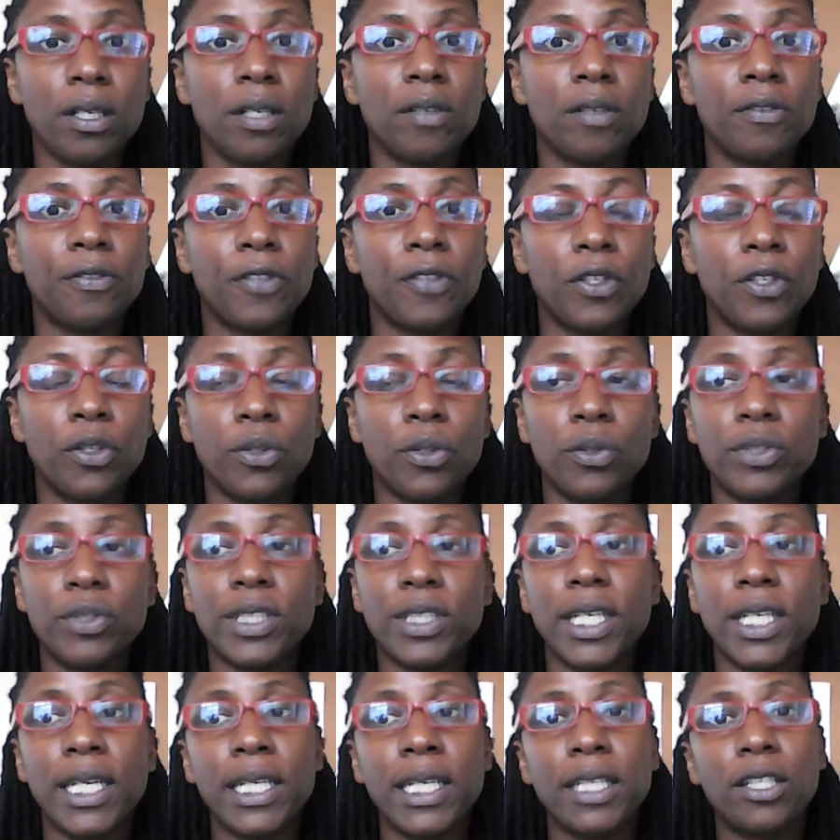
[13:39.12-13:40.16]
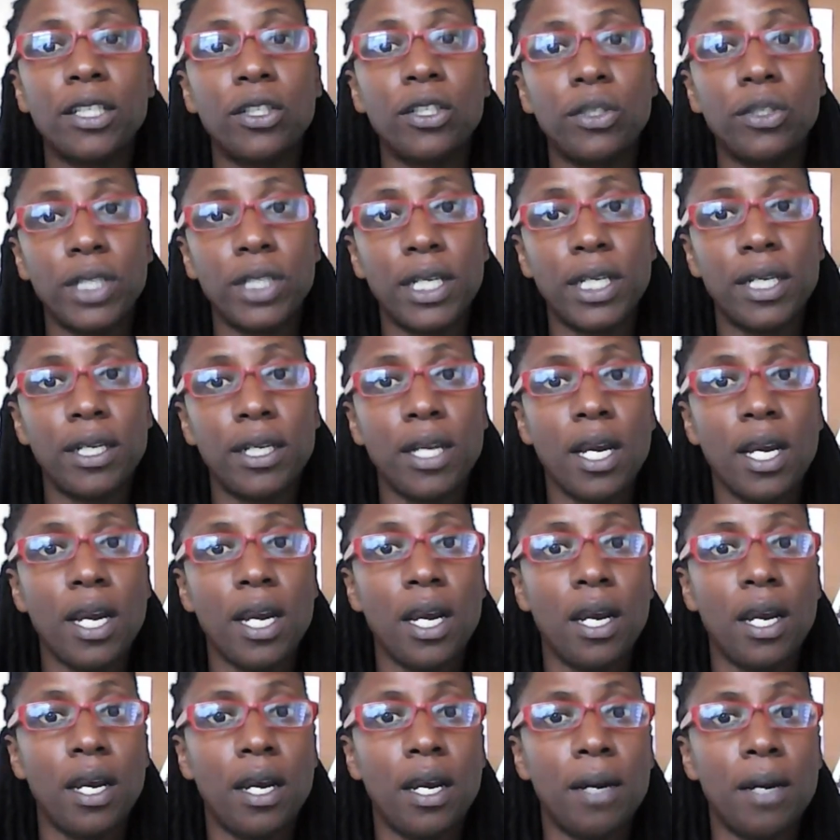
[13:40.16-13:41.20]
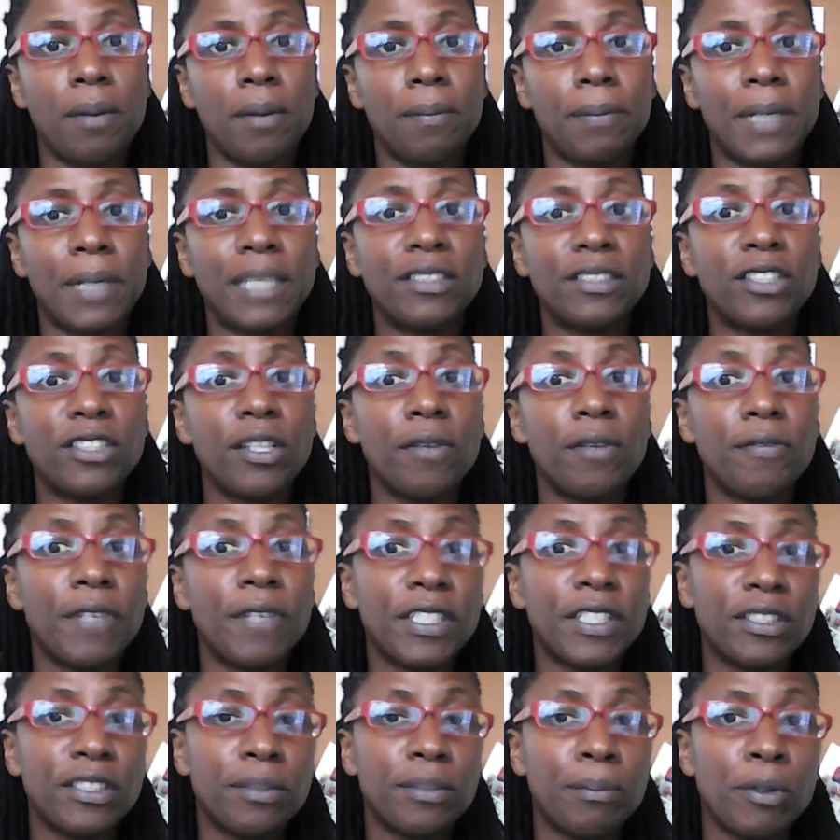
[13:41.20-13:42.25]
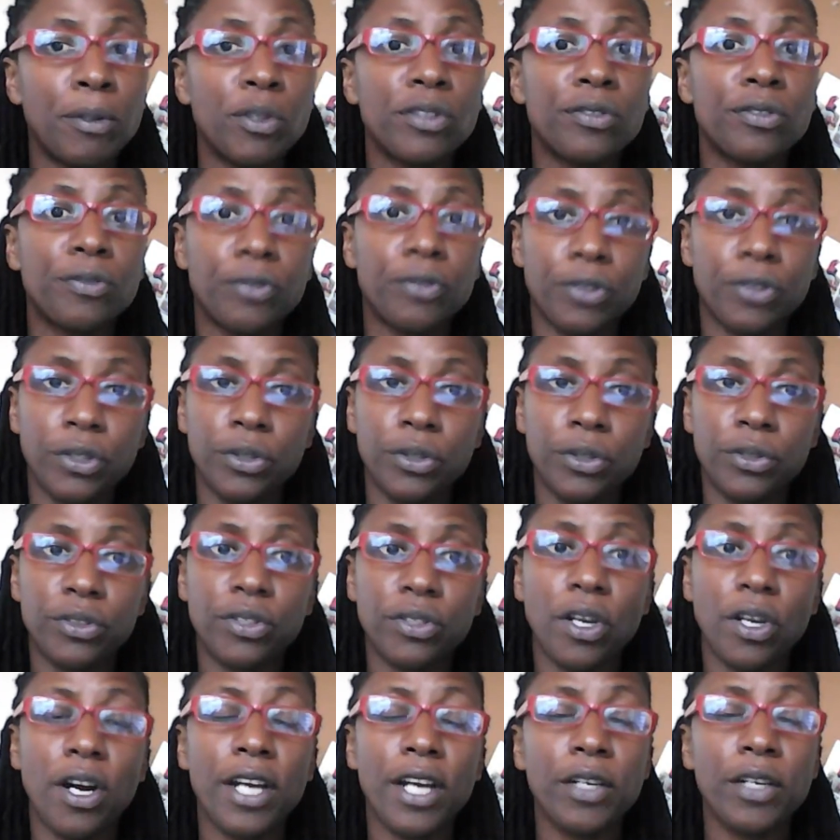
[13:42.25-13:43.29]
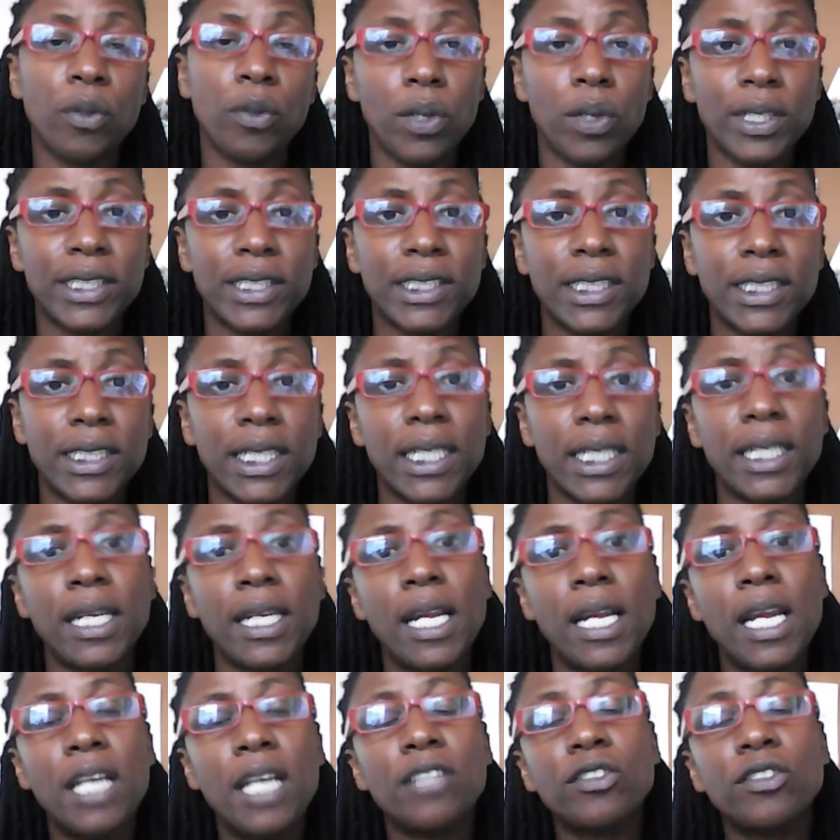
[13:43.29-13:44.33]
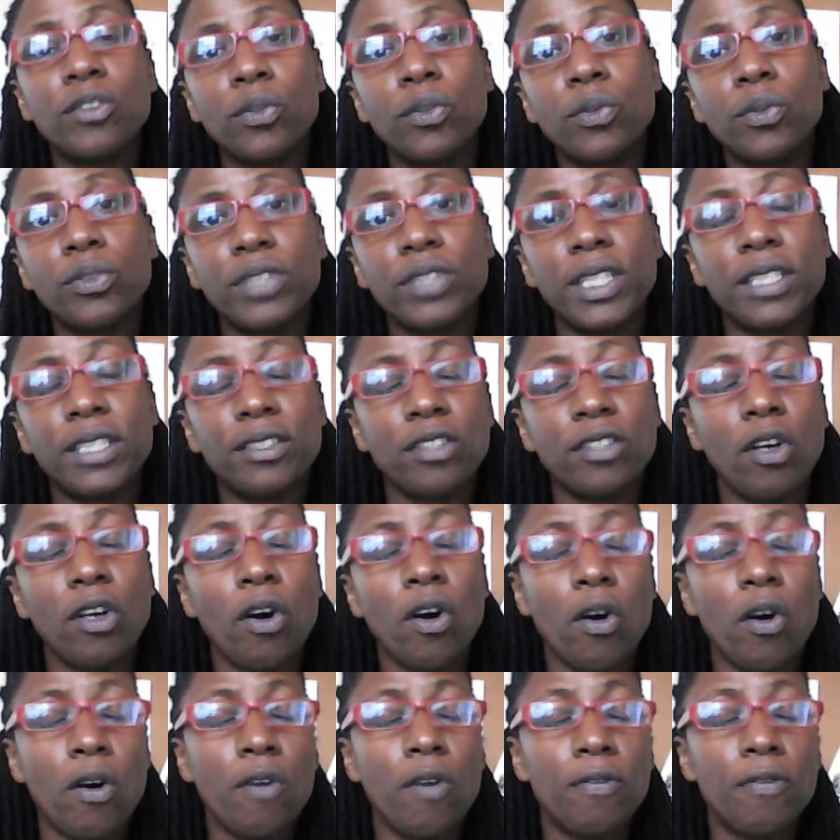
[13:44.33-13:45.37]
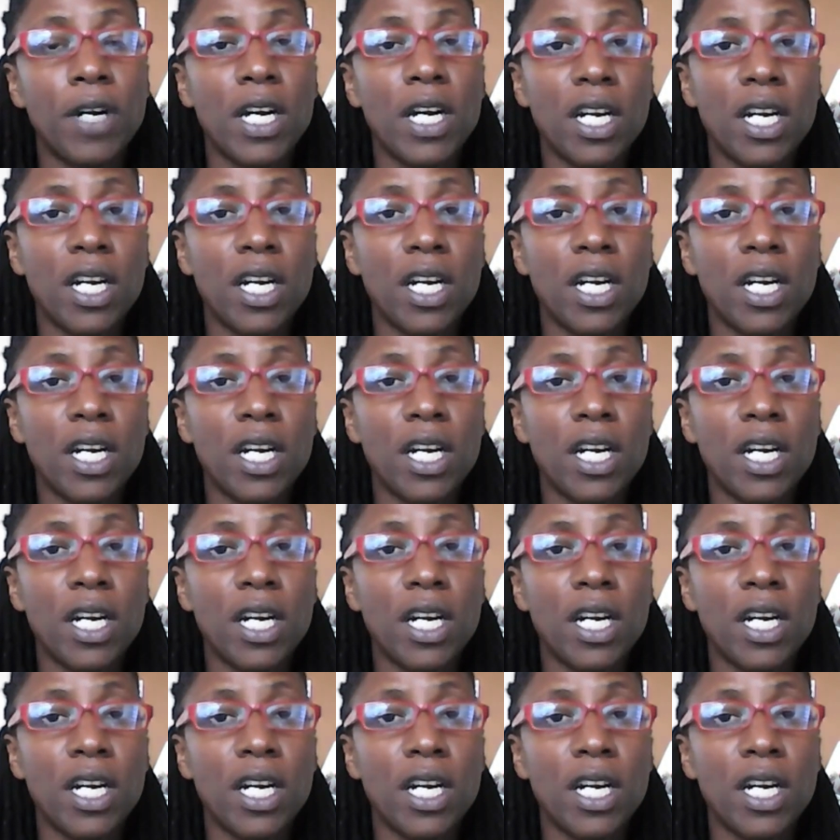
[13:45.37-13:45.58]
food, including plenty of vegetables, fruits, high quality sources of